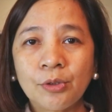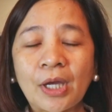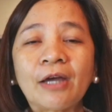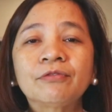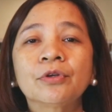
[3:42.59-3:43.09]

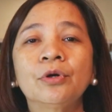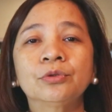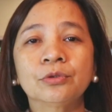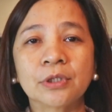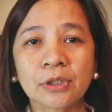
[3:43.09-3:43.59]
You have to
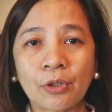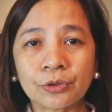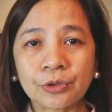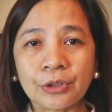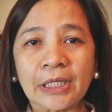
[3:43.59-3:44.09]
go to the
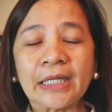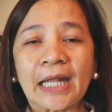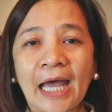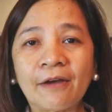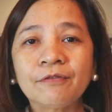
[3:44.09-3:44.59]
doctor
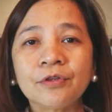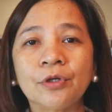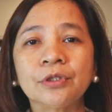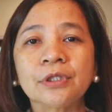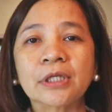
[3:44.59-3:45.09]
and have
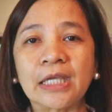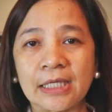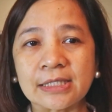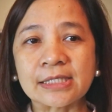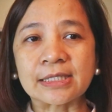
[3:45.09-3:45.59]
your
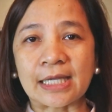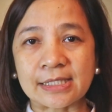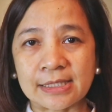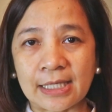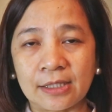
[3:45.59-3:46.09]
kids
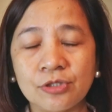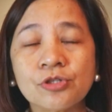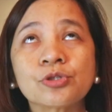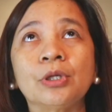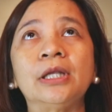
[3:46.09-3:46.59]
tested.
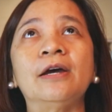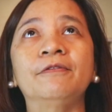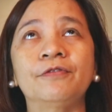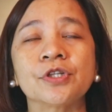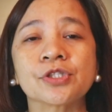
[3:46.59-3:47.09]
Usually,
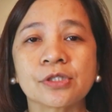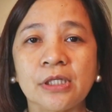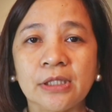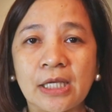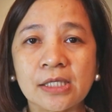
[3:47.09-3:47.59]
ang first
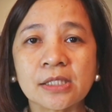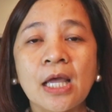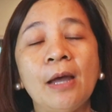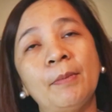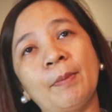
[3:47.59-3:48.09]
3 days,
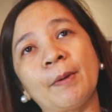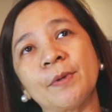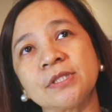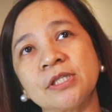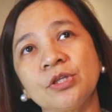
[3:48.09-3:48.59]

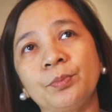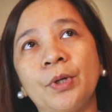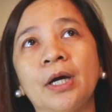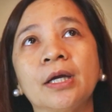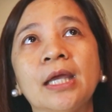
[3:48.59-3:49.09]
mapapansin nyo
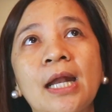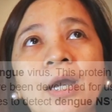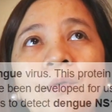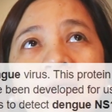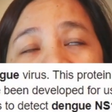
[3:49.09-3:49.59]
po, ang
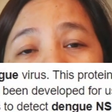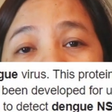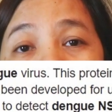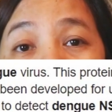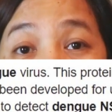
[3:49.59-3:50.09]
ginagawang test
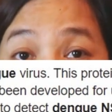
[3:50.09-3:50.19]
namin